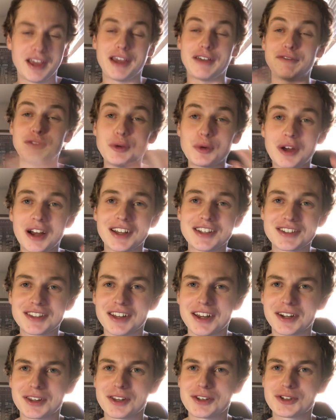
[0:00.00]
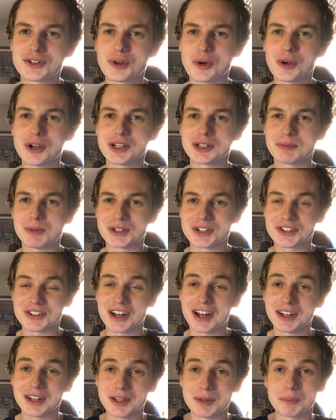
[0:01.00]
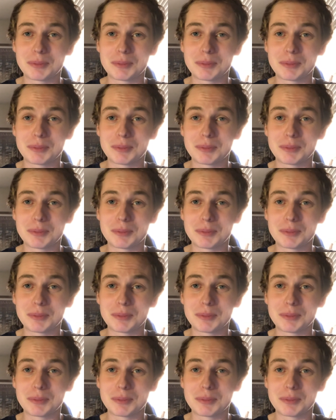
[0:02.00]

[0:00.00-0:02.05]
If you guys liked this story as much as I did,